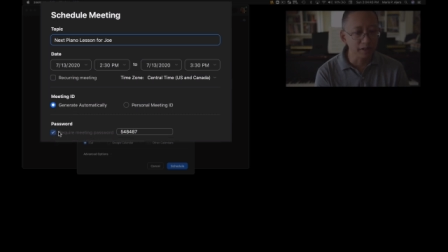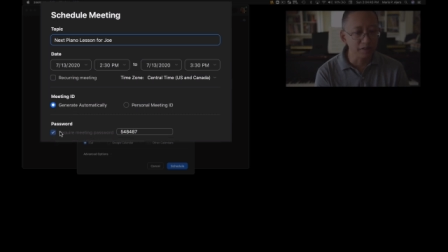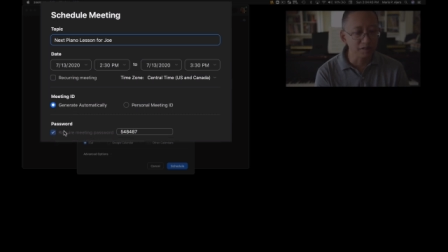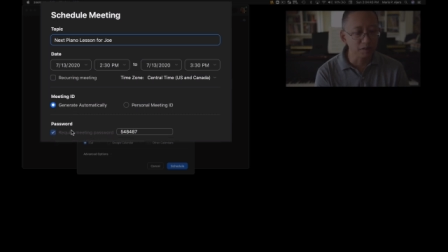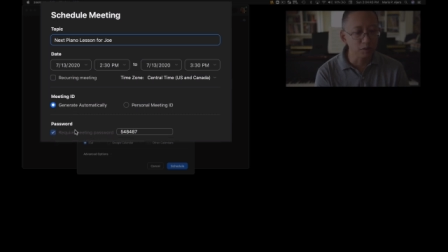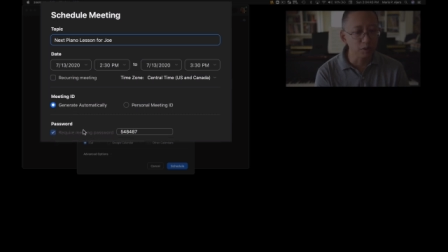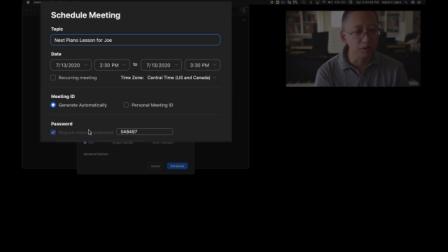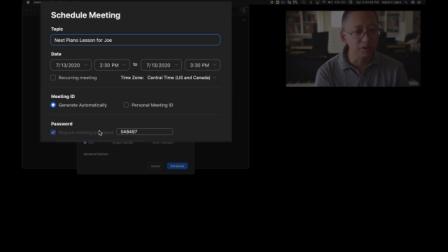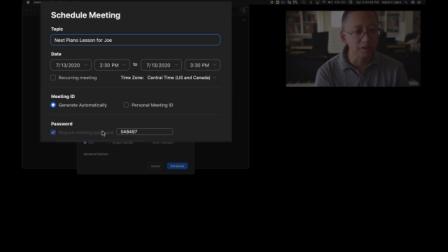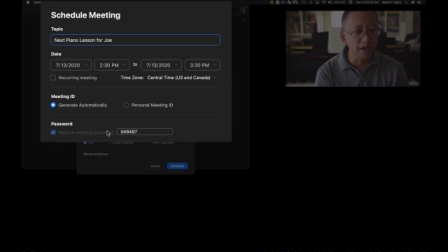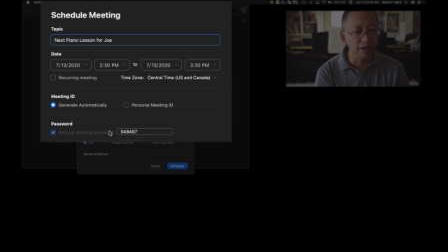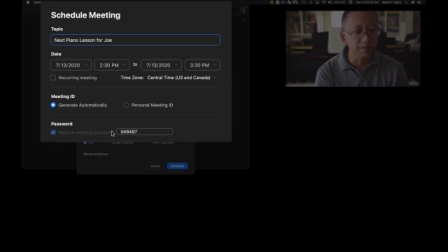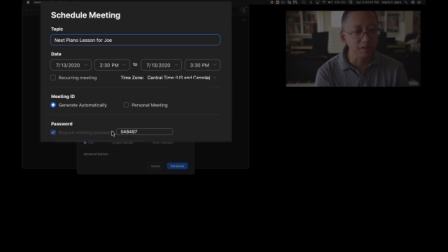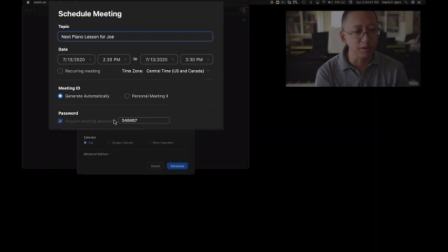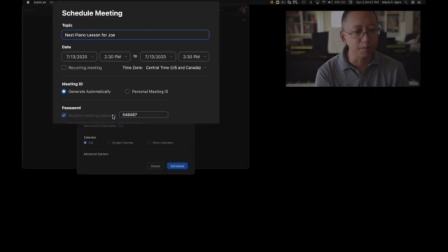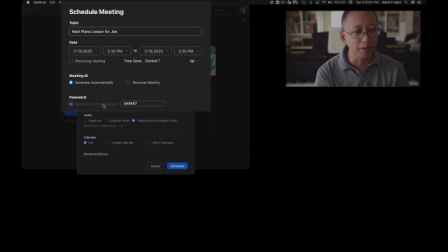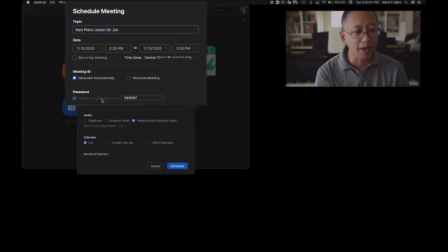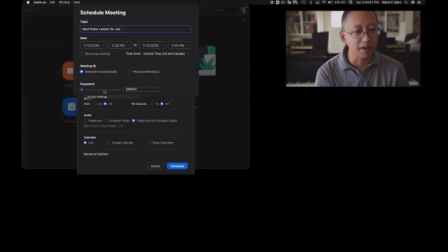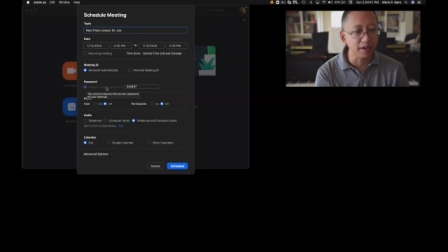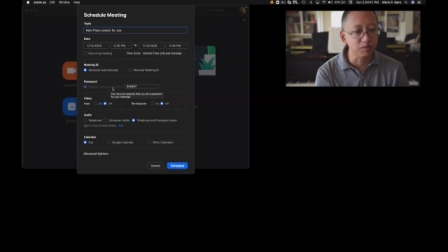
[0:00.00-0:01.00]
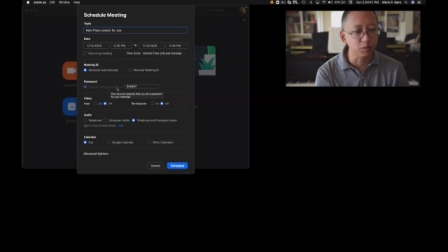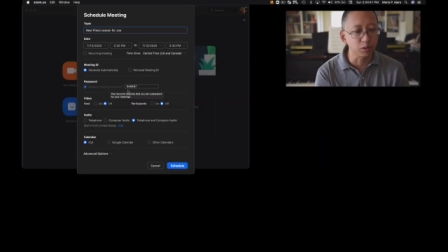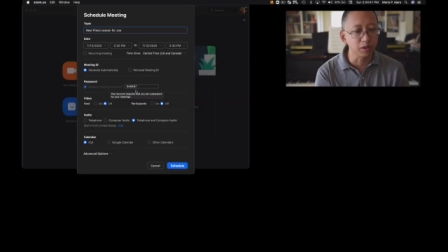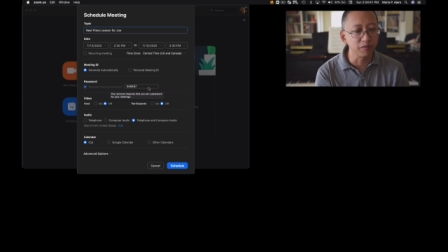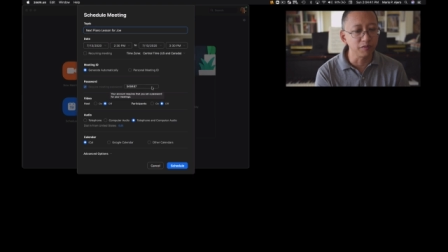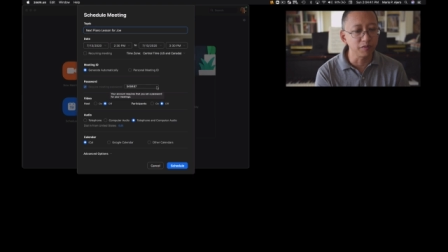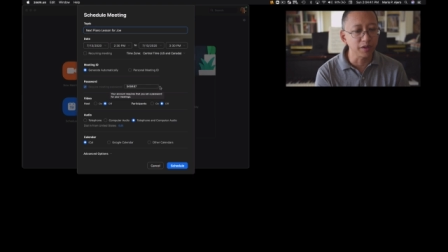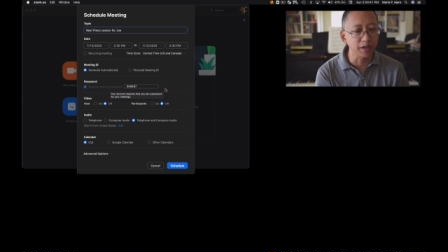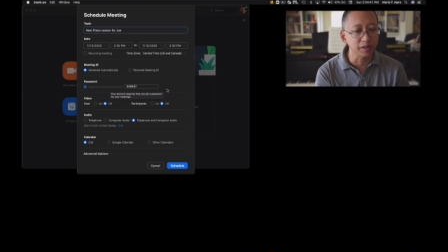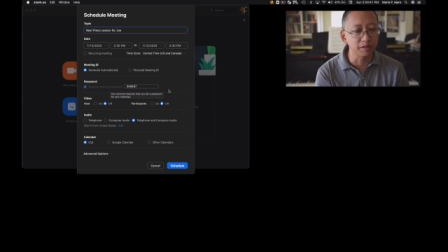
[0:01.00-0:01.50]
It's good to have the password.
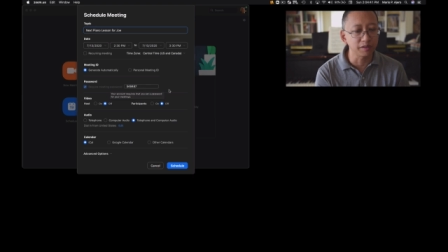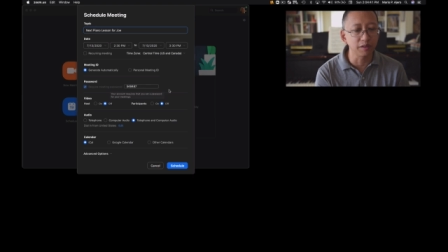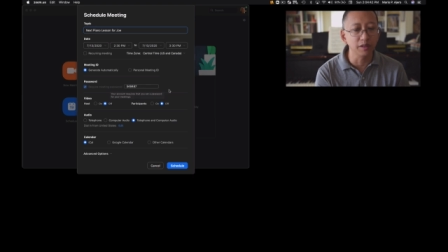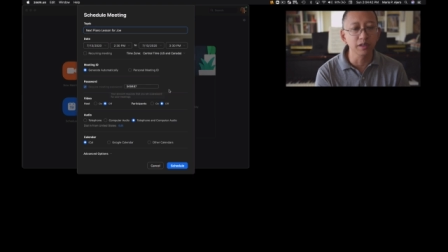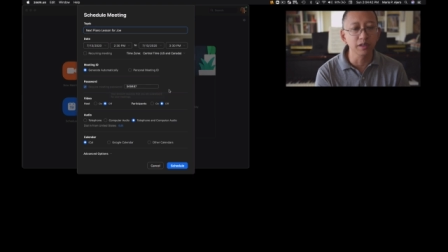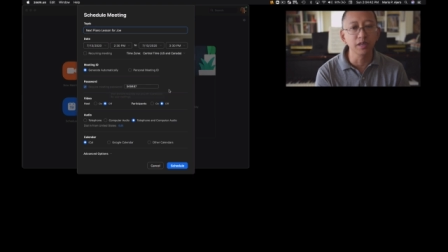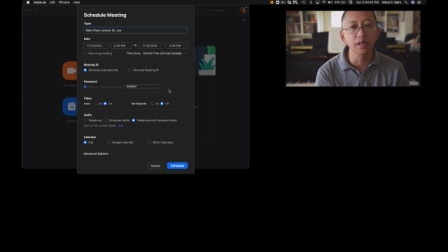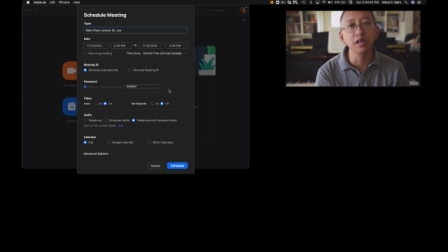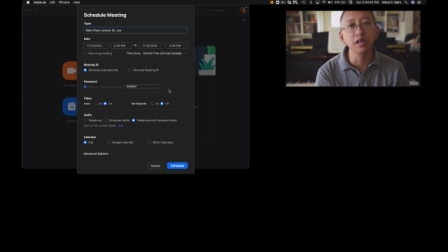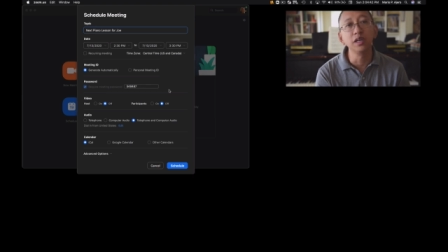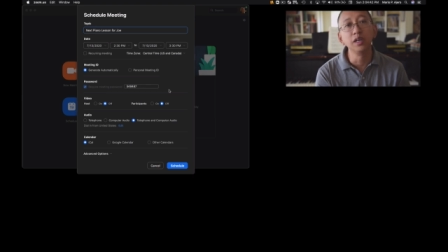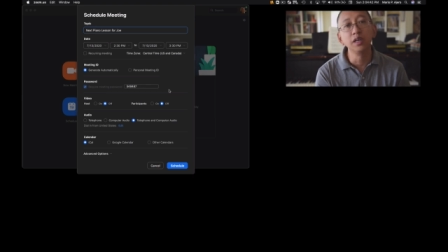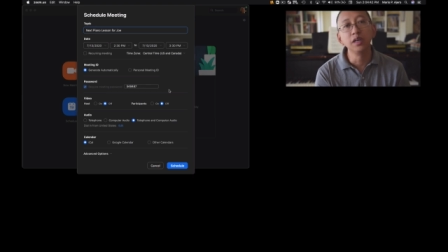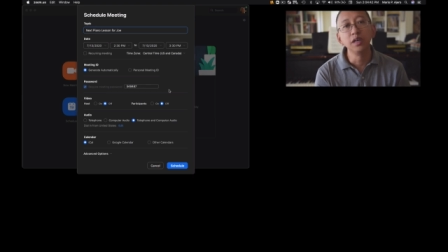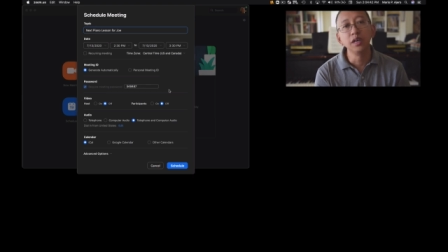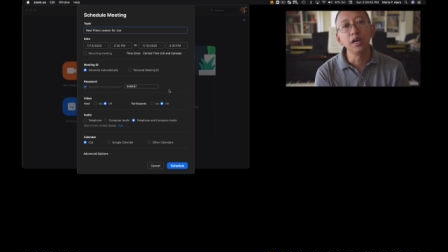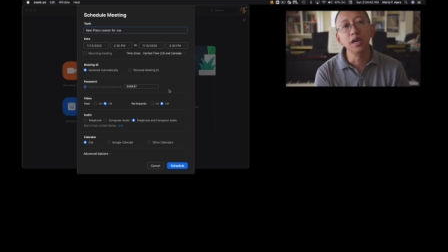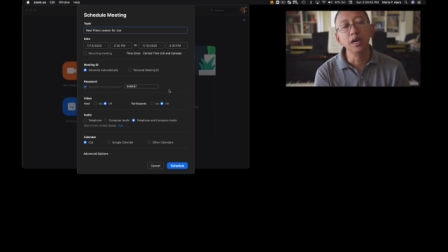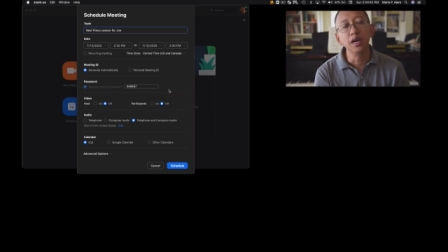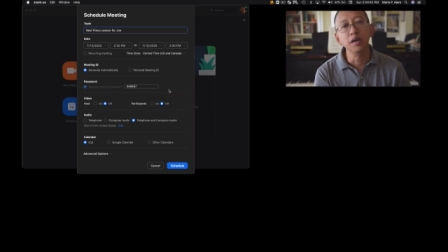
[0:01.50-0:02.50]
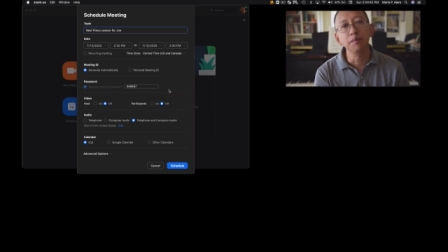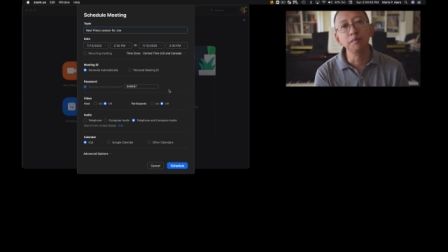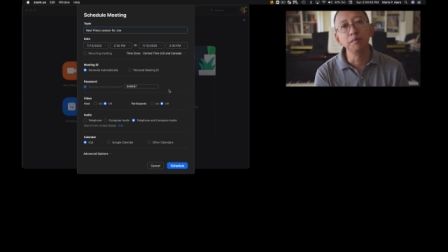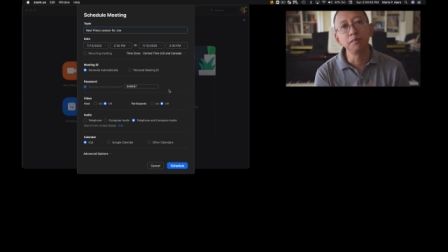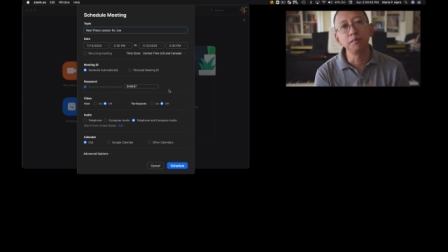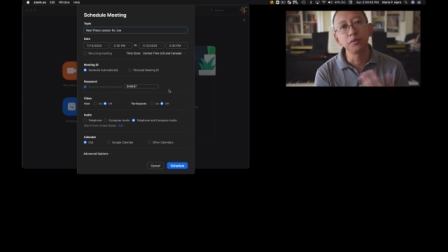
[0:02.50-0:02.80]
In fact, the um,